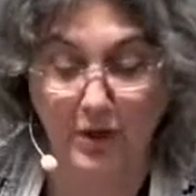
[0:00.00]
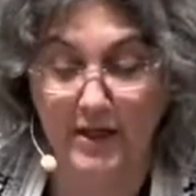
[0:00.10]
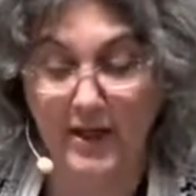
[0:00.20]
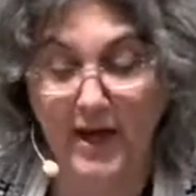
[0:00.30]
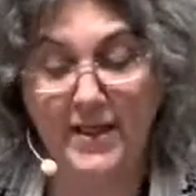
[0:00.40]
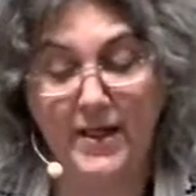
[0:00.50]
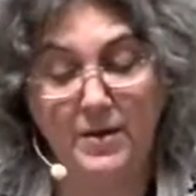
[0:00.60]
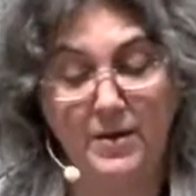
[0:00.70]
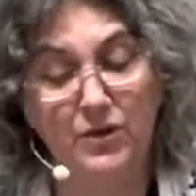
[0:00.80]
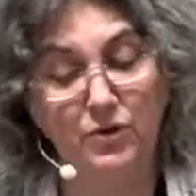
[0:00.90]

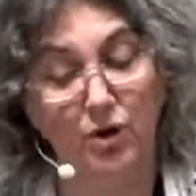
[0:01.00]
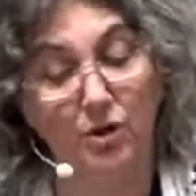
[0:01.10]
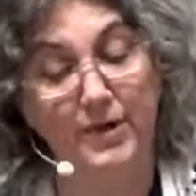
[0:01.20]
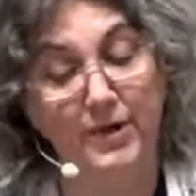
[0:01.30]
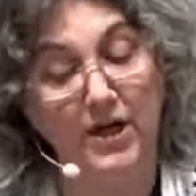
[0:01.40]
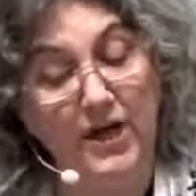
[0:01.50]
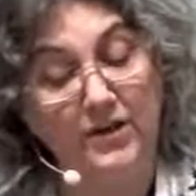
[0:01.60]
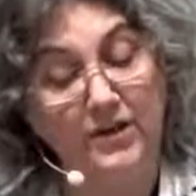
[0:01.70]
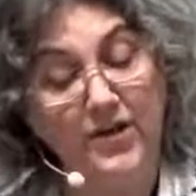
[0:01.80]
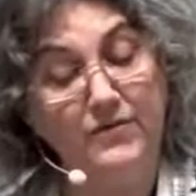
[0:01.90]
le'lamin kol
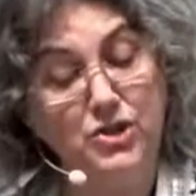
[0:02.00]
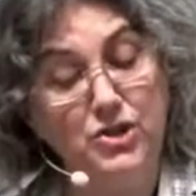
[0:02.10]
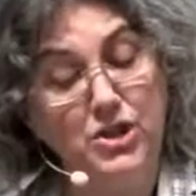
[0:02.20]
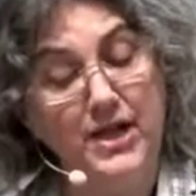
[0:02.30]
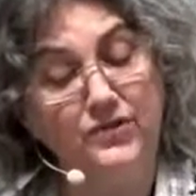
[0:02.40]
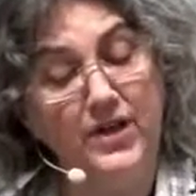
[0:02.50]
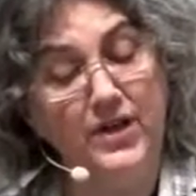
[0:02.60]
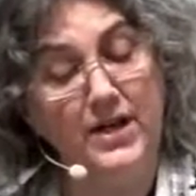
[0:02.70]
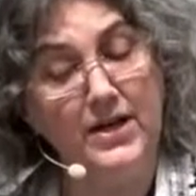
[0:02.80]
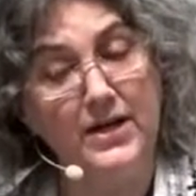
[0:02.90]
berchata
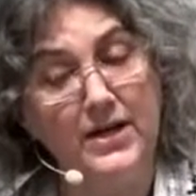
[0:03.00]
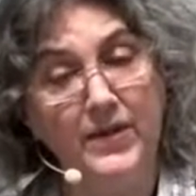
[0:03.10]
v'shirata